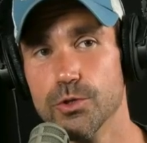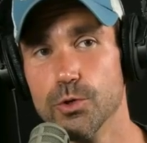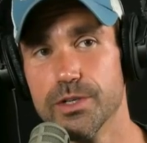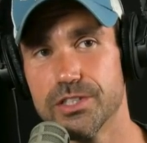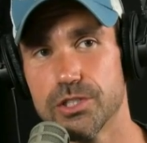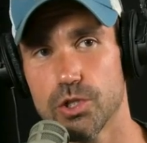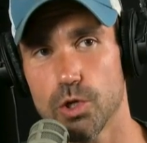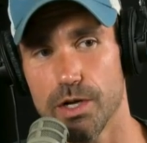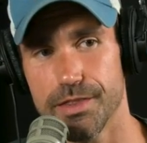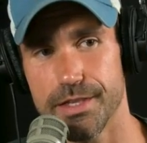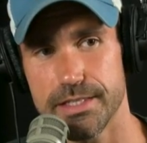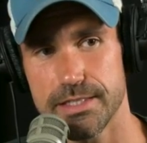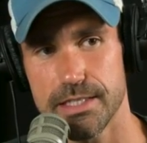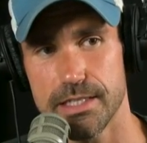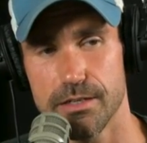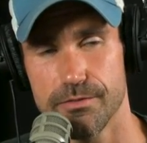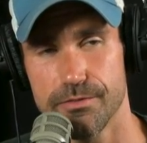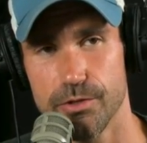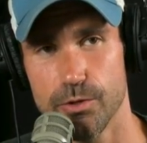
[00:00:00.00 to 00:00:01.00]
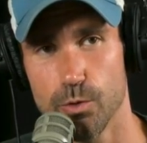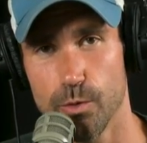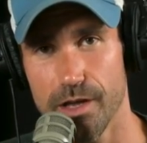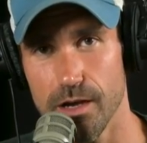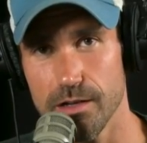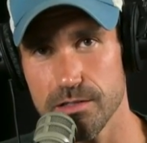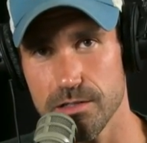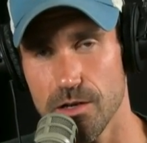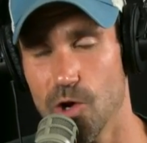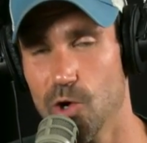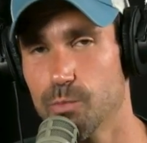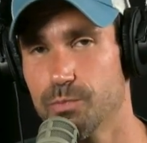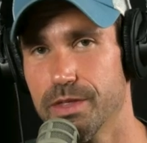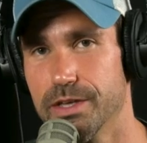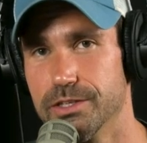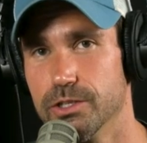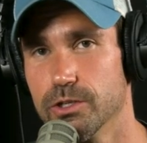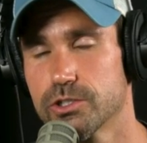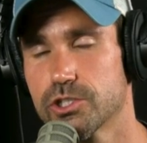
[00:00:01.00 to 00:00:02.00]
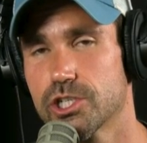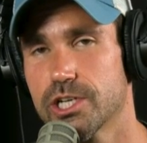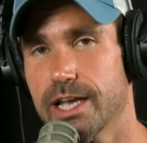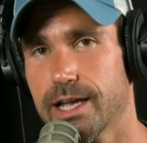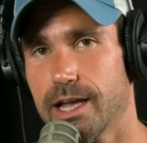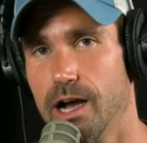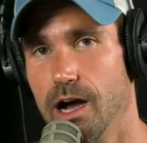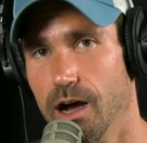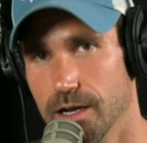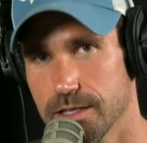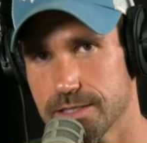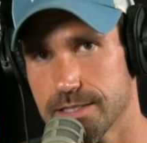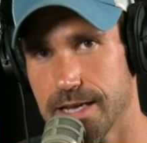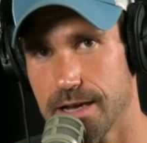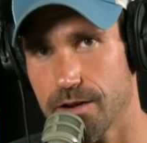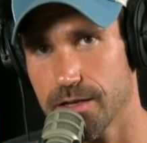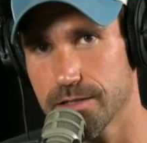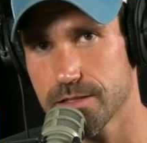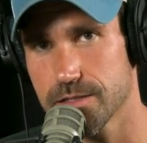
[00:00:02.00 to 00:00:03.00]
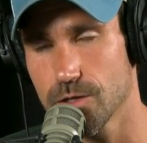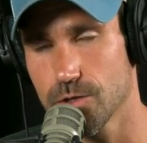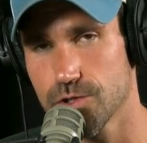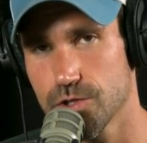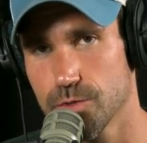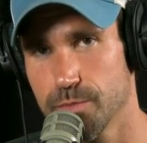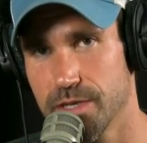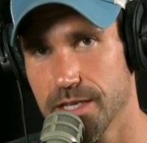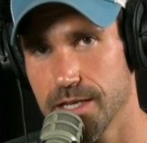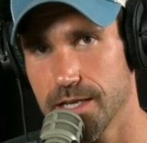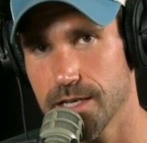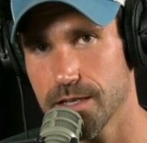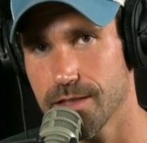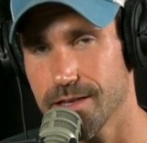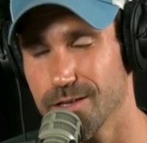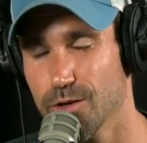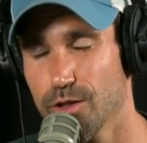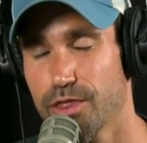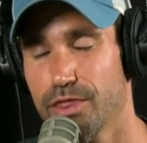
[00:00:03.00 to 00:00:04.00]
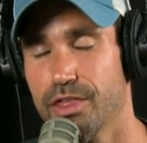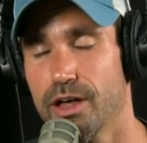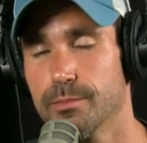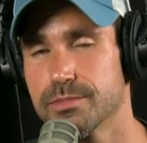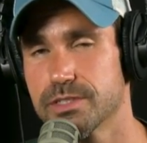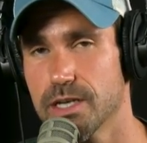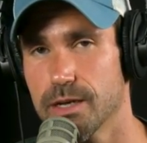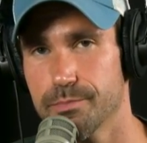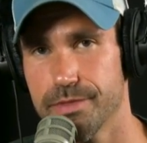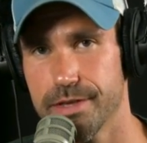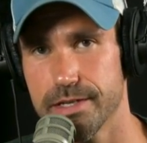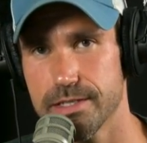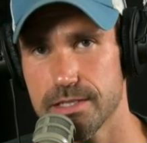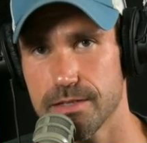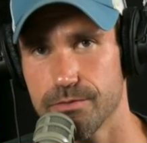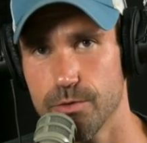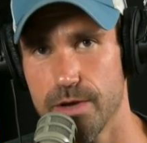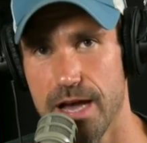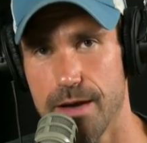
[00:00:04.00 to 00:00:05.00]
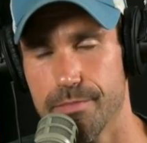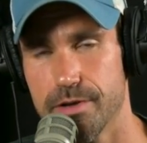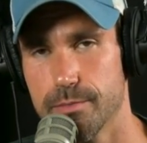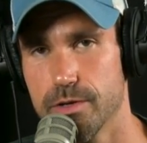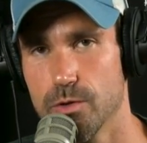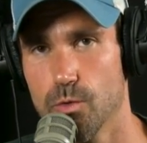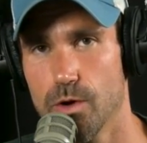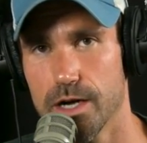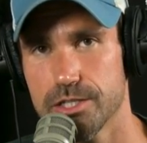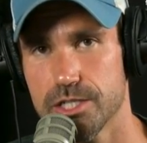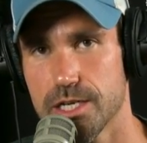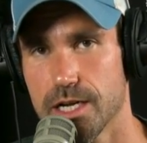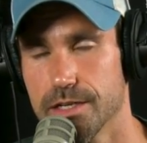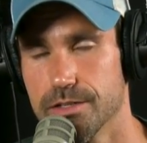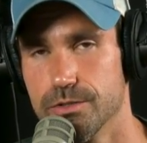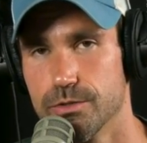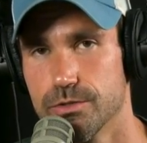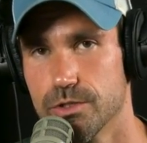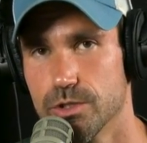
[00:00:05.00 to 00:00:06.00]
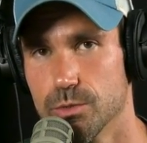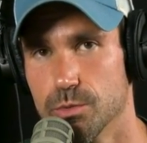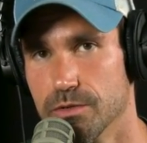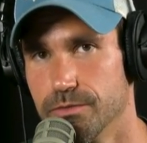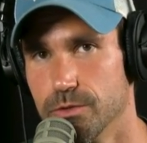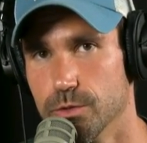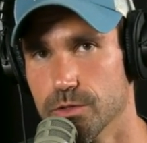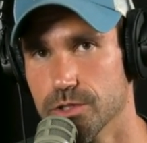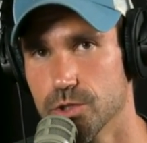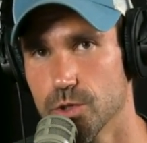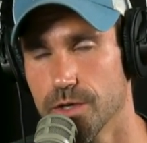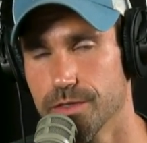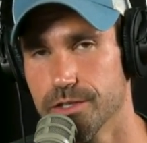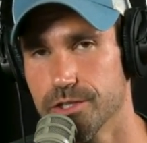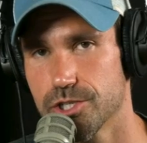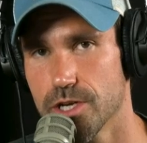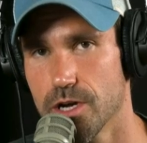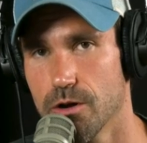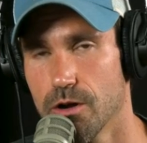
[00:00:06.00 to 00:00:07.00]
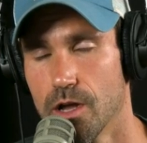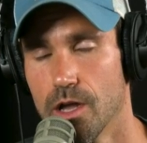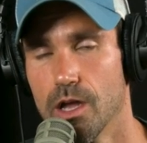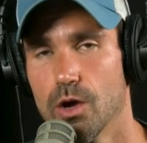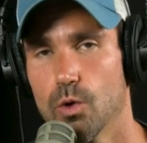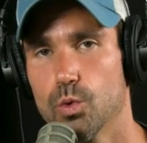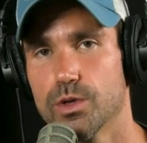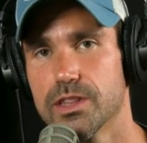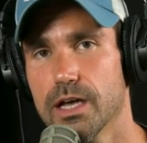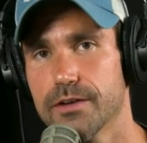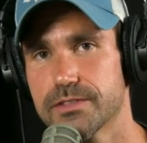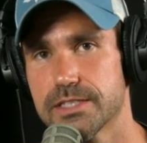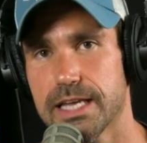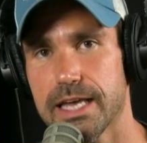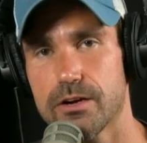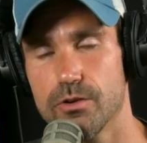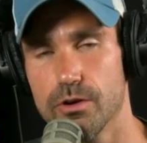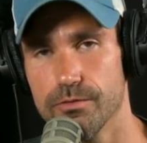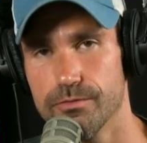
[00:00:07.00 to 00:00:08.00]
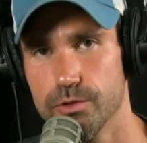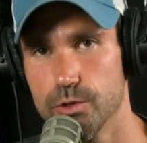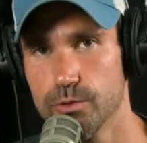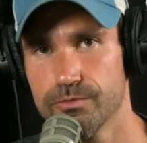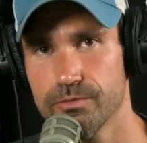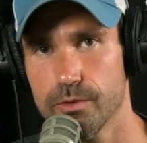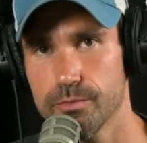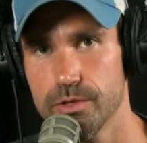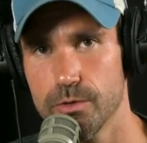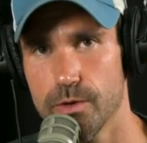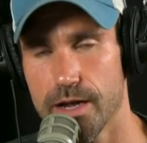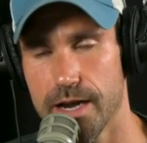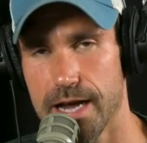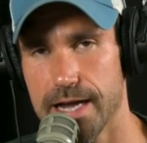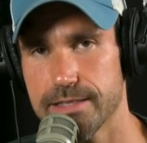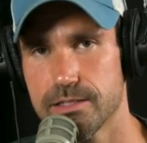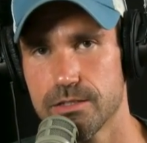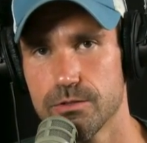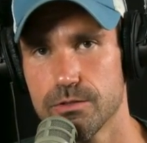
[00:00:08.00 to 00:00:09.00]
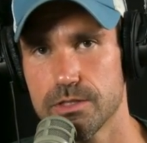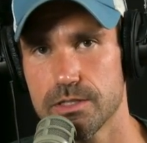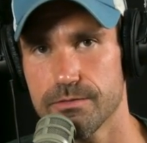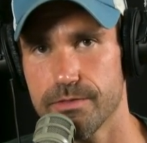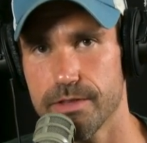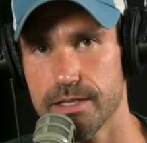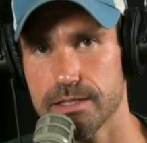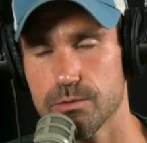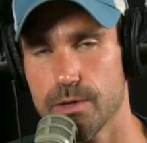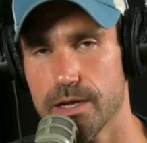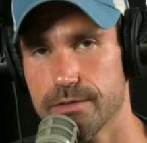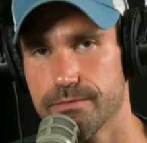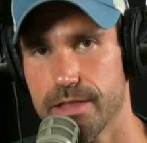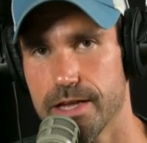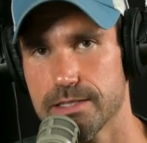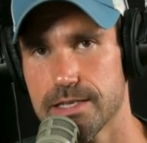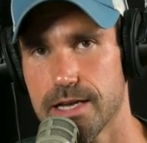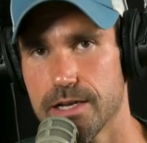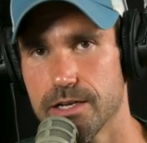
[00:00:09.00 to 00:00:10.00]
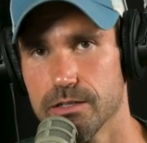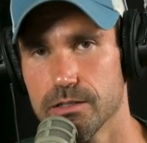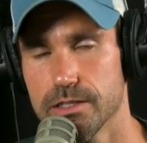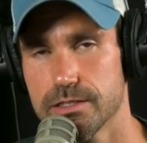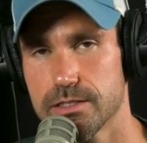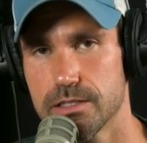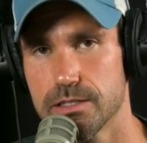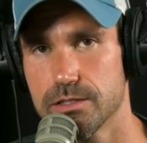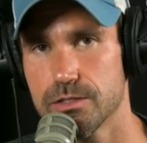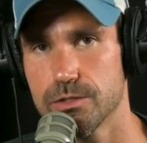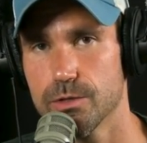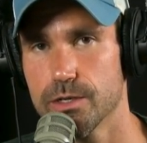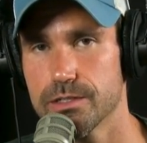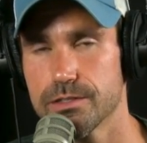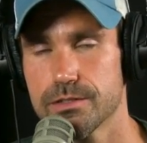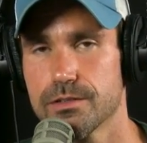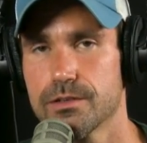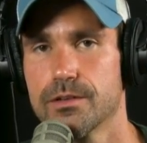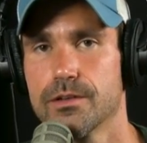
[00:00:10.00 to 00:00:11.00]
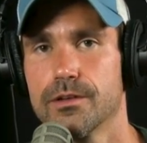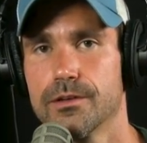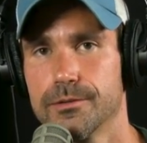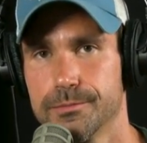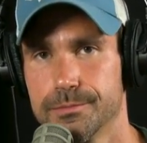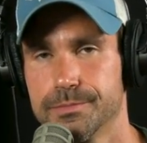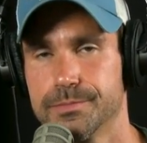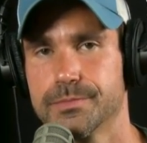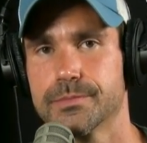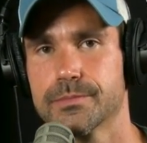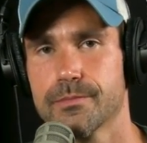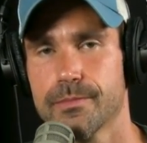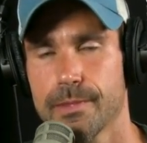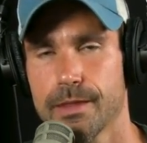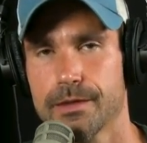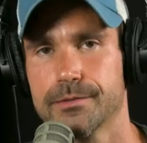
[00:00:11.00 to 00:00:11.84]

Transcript: enjoyed this interview, and we also hope that you'll check us out on social media. That you'll thumbs up this if you happen to be watching on YouTube. If you enjoyed the show, we'd love to get a review from you on iTunes if that's if that's how you're listening to us. Yeah, definitely. Make